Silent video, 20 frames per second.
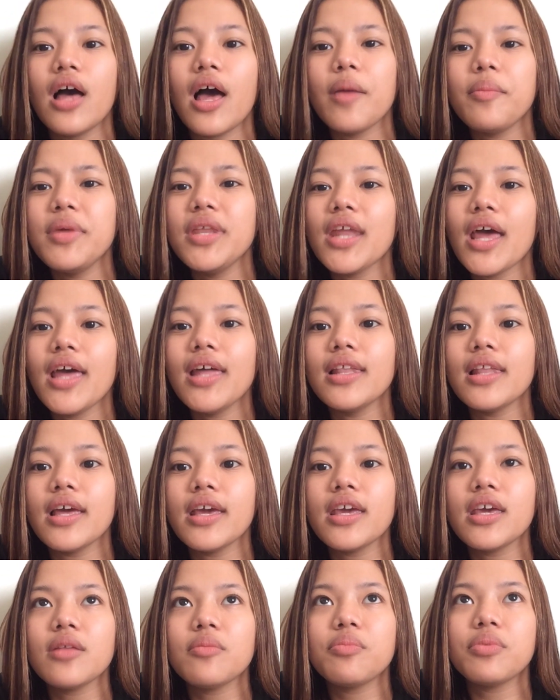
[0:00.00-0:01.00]
I mean, I
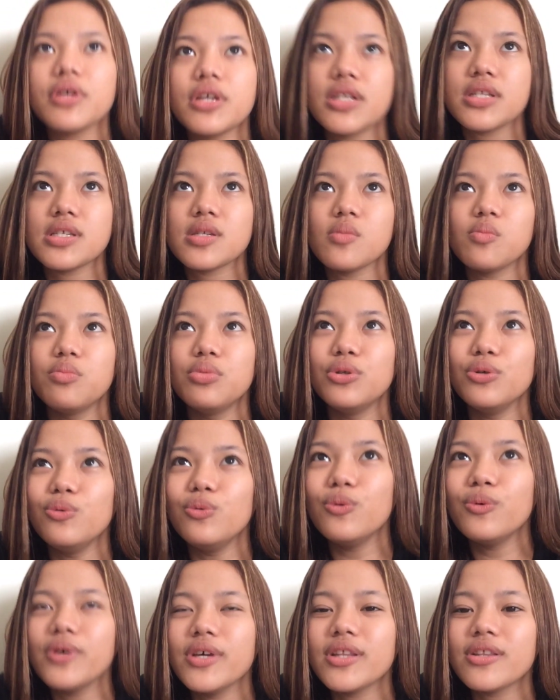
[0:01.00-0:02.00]
like it, but it's
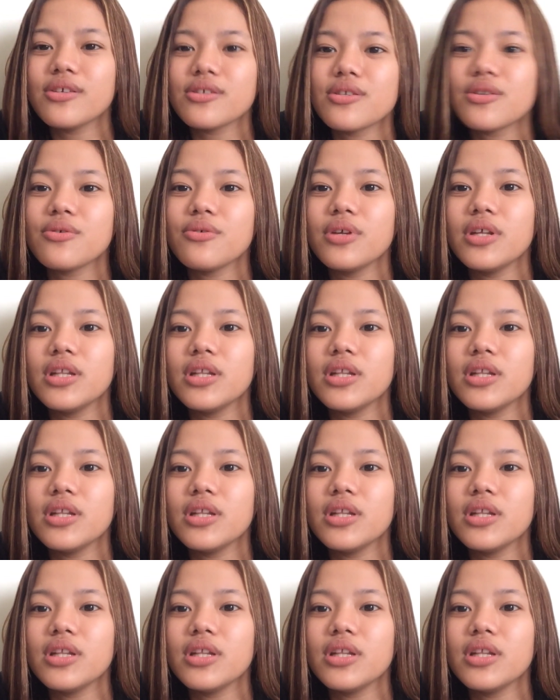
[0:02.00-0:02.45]
blue. It doesn't